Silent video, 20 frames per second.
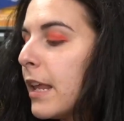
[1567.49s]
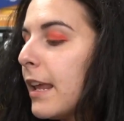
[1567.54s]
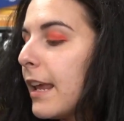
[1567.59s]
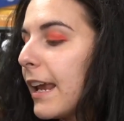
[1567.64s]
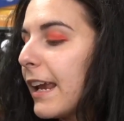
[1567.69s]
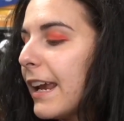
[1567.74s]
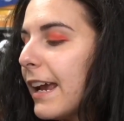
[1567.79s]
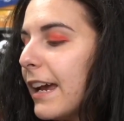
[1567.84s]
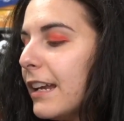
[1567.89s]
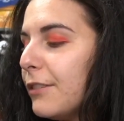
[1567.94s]

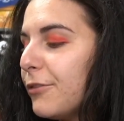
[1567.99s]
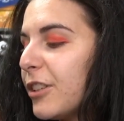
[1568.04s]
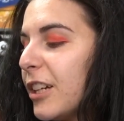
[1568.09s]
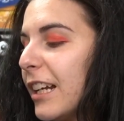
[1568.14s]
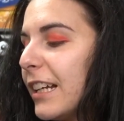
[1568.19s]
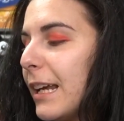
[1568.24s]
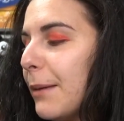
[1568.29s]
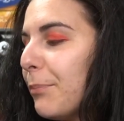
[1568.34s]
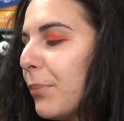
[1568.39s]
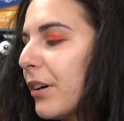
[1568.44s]
And if you're
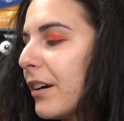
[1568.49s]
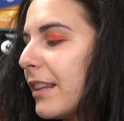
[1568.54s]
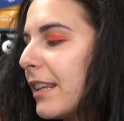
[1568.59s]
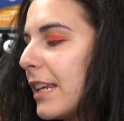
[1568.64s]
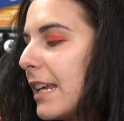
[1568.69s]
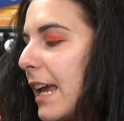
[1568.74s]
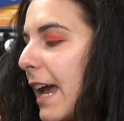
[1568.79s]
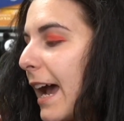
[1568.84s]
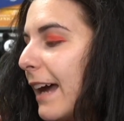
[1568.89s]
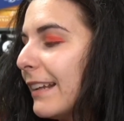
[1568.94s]
not yet part of
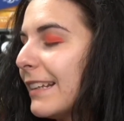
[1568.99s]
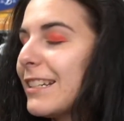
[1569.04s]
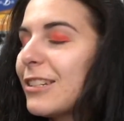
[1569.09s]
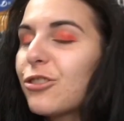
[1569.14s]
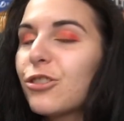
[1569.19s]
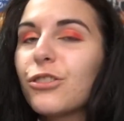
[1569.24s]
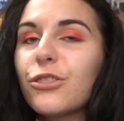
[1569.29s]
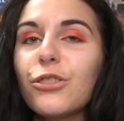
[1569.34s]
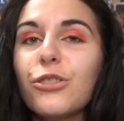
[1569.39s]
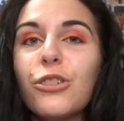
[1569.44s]
the Ally's
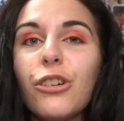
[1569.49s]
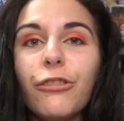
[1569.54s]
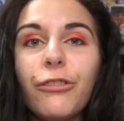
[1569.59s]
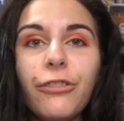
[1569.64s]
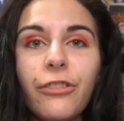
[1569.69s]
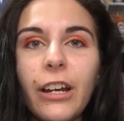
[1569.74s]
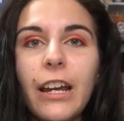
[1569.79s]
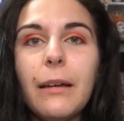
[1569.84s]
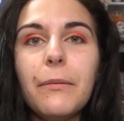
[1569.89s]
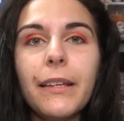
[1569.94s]
Treasure Show
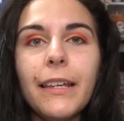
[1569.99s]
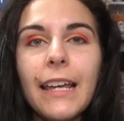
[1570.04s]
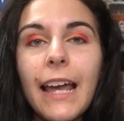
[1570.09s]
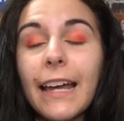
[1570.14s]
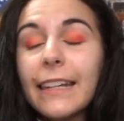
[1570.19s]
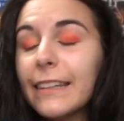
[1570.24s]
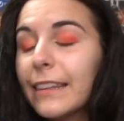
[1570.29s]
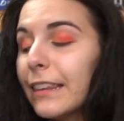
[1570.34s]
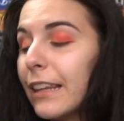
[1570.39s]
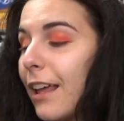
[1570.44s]
family,
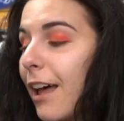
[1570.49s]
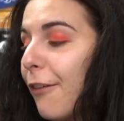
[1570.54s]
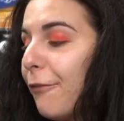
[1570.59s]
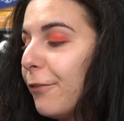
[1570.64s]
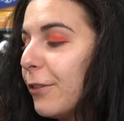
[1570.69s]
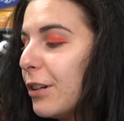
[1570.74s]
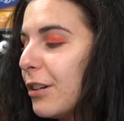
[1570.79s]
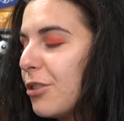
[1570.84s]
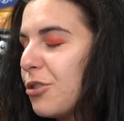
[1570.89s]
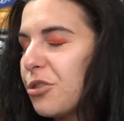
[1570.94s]
I'd love
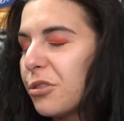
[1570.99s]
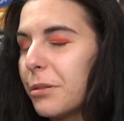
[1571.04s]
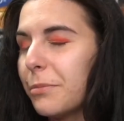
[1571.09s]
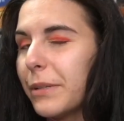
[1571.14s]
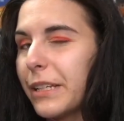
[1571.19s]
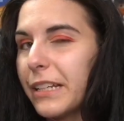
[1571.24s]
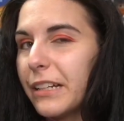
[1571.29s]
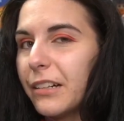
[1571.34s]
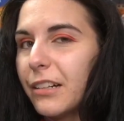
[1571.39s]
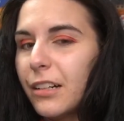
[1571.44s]
for you to join
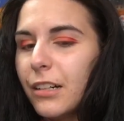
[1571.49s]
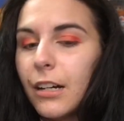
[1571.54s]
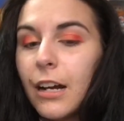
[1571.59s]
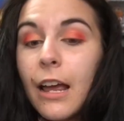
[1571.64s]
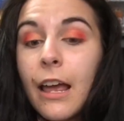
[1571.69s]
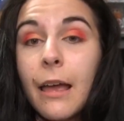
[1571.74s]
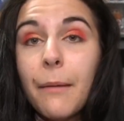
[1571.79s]
me here.